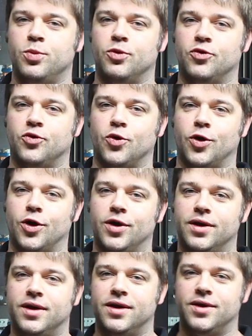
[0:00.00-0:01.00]
before
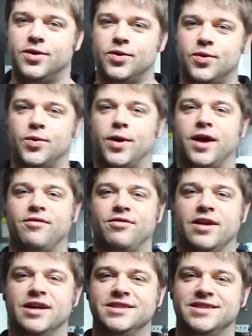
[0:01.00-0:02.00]
we get
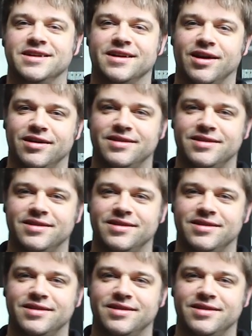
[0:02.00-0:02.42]
finished here.